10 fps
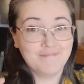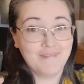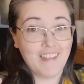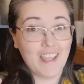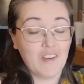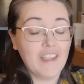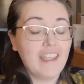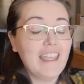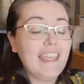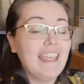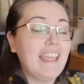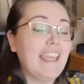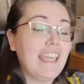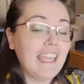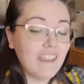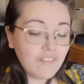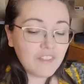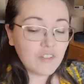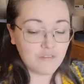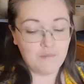Now, if
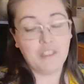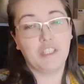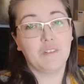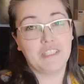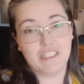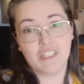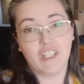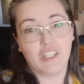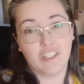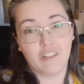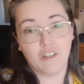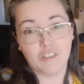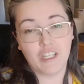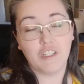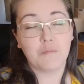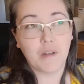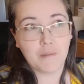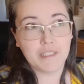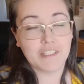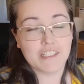you're familiar with interlocking crochet, you'll
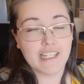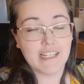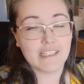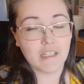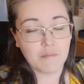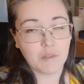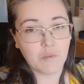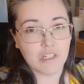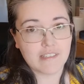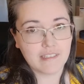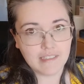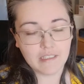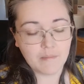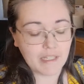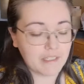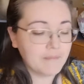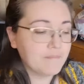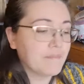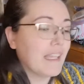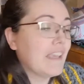probably understand some of the words a little better.
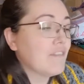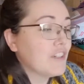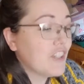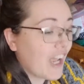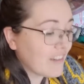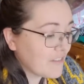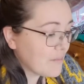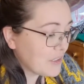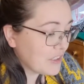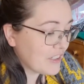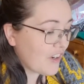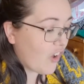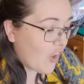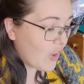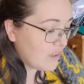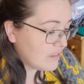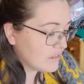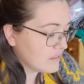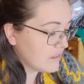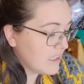If you're not familiar at all,
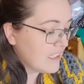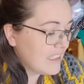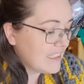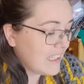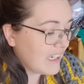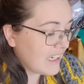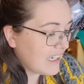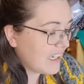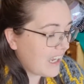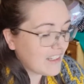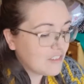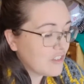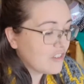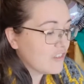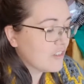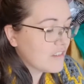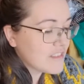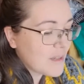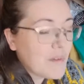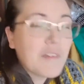I don't know,
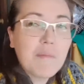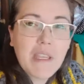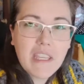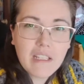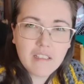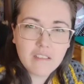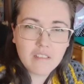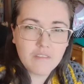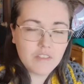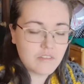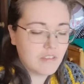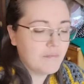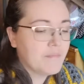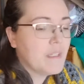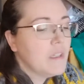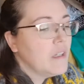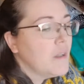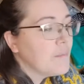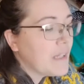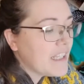some of it might get a little confusing,
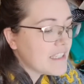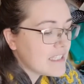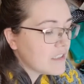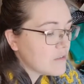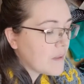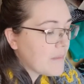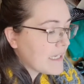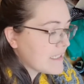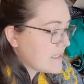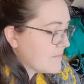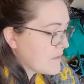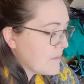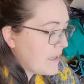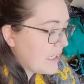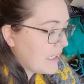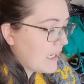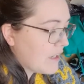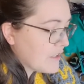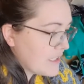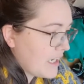but I'll still do my best to make it
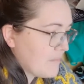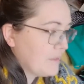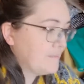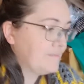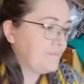understandable.